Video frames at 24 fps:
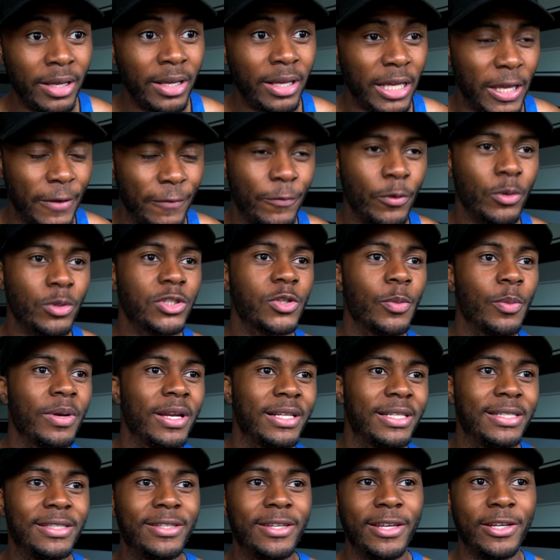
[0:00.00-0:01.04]
If you're someone
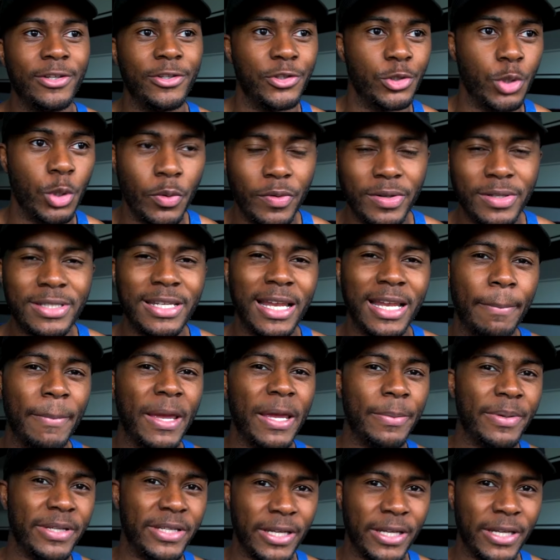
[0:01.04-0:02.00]
that's into endurance, may be